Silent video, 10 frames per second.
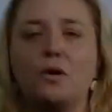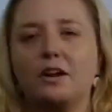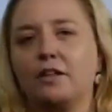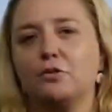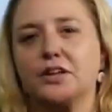
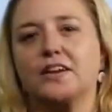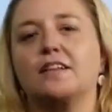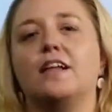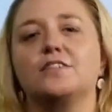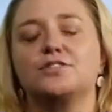When I look in the
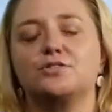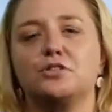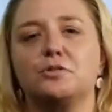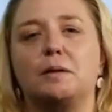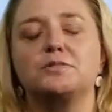
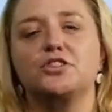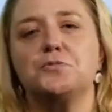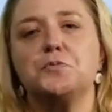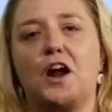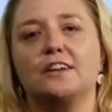classroom, I'm
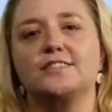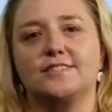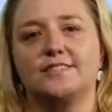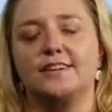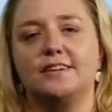so proud to
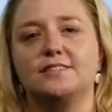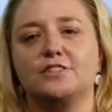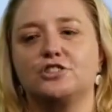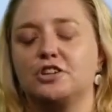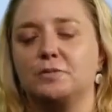see
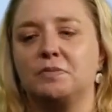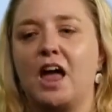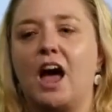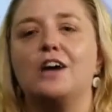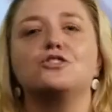such a
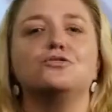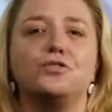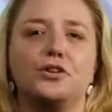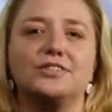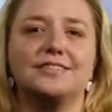
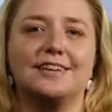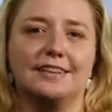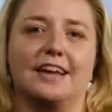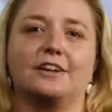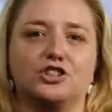diverse
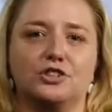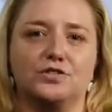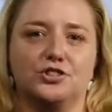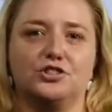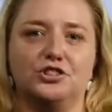collection of
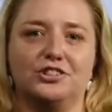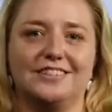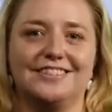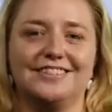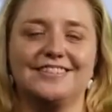
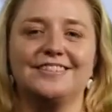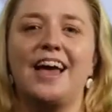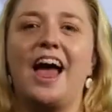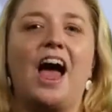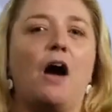students.
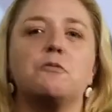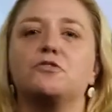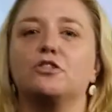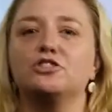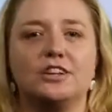We've
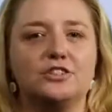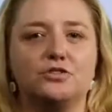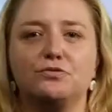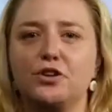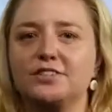got gender
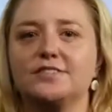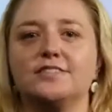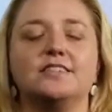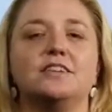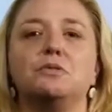
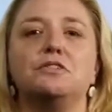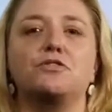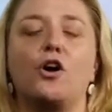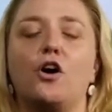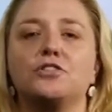diversity,
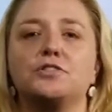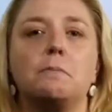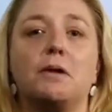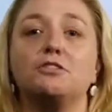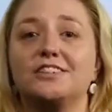we've got
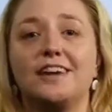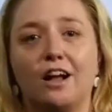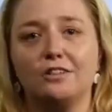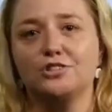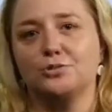
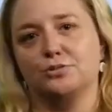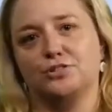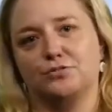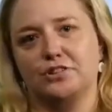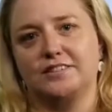multicultural
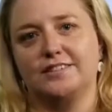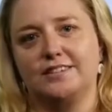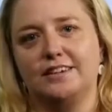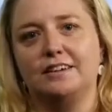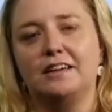
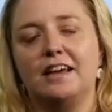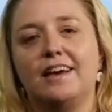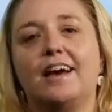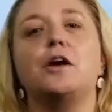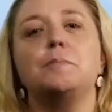diversity,
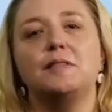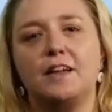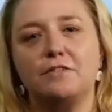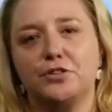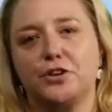and I
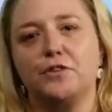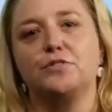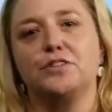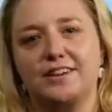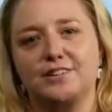believe that over
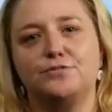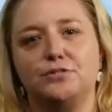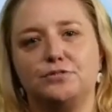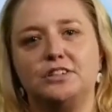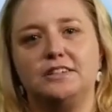the next
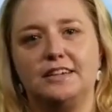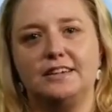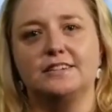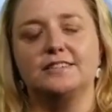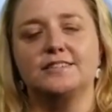50
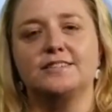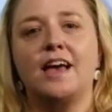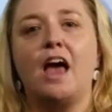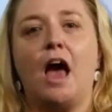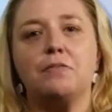years,
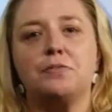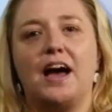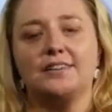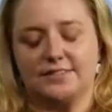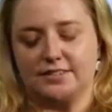
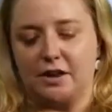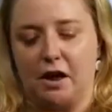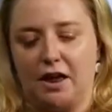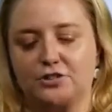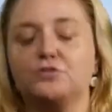that
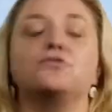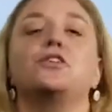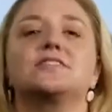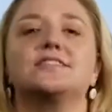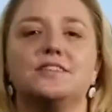
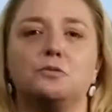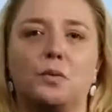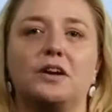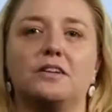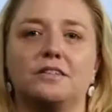diversity
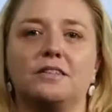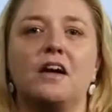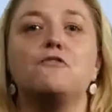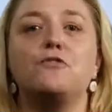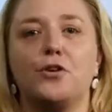will
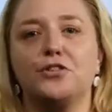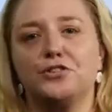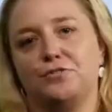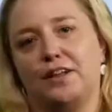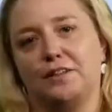further
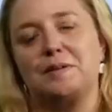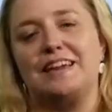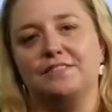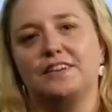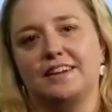develop
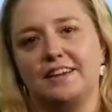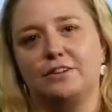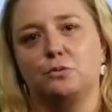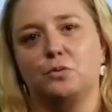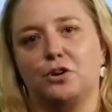in the
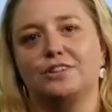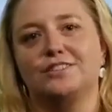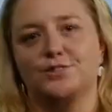legal world